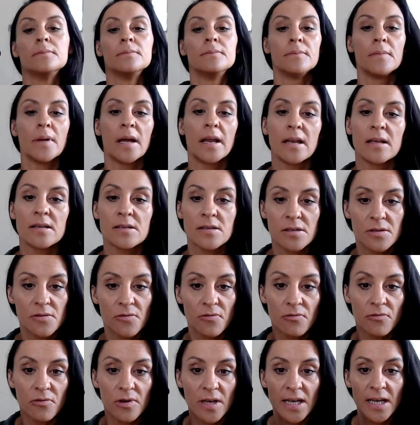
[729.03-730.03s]
And it's just
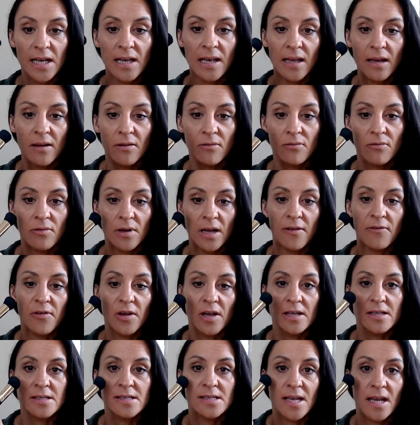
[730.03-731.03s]
really, if you
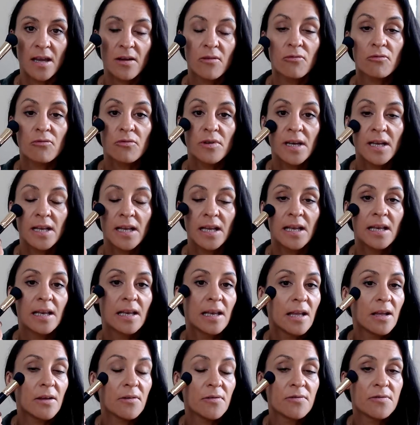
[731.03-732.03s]
can see, really
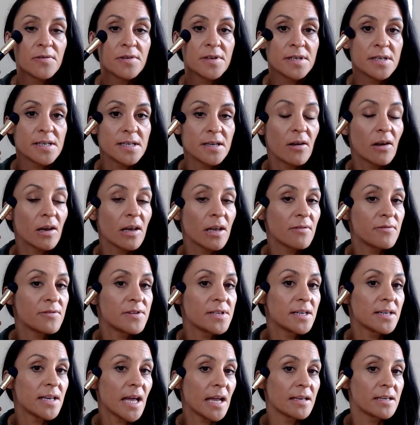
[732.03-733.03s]

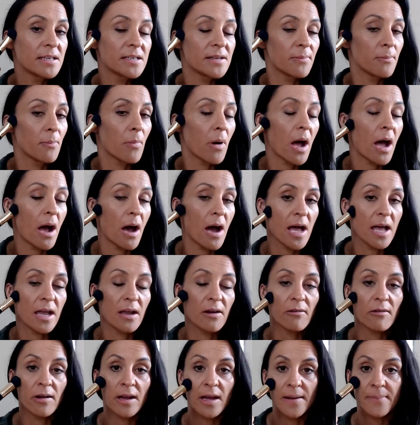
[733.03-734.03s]
lifted under my eye
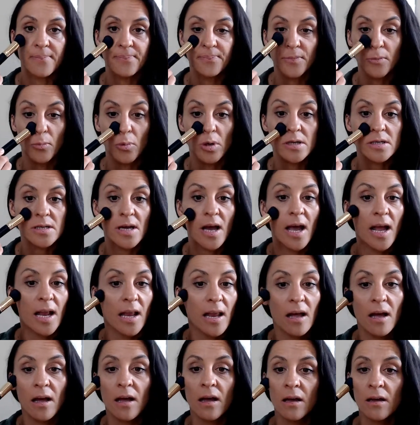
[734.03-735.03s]
area, which
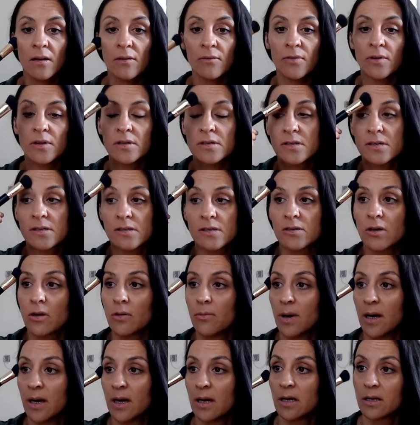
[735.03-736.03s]
I love so
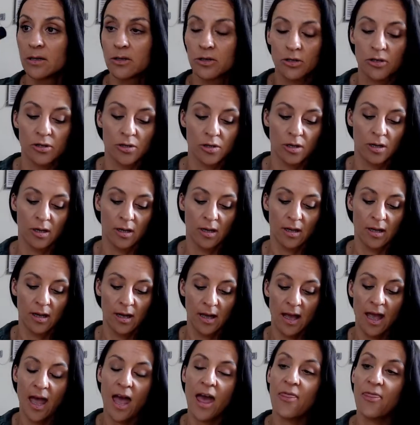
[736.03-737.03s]
much.
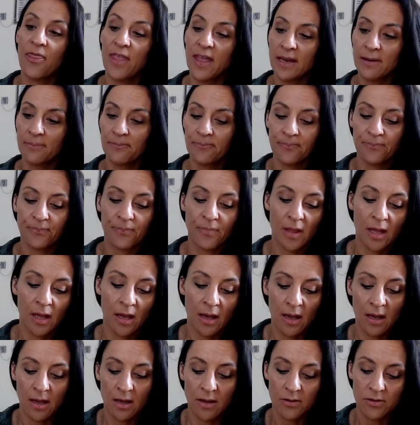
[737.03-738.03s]
And then
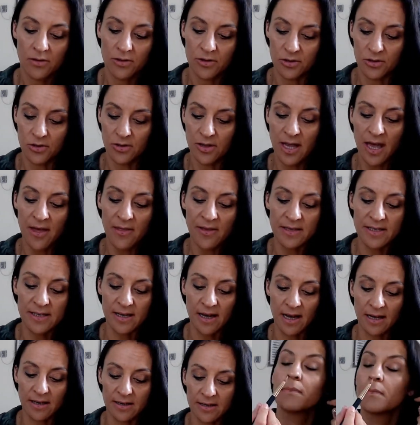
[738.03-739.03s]
do the other
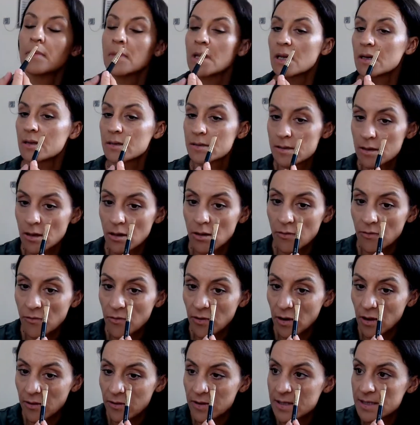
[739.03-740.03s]
side. So
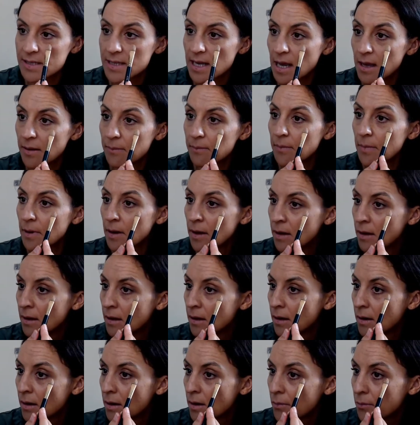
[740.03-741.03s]
follow the same
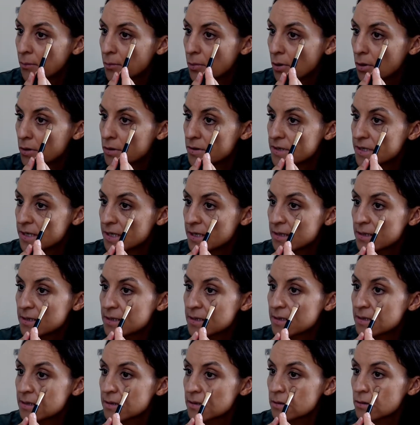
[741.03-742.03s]

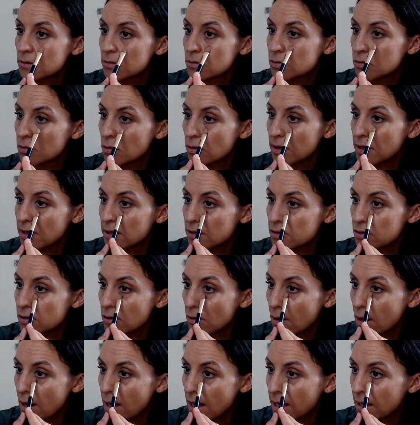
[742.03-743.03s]
process, drawing a
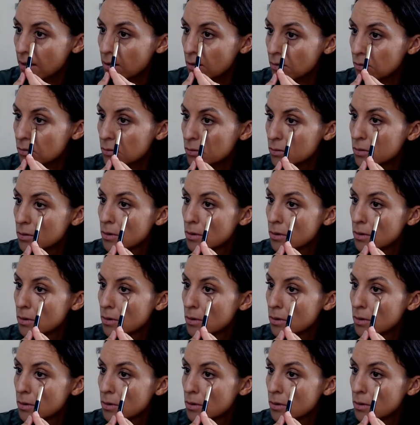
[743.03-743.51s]
triangle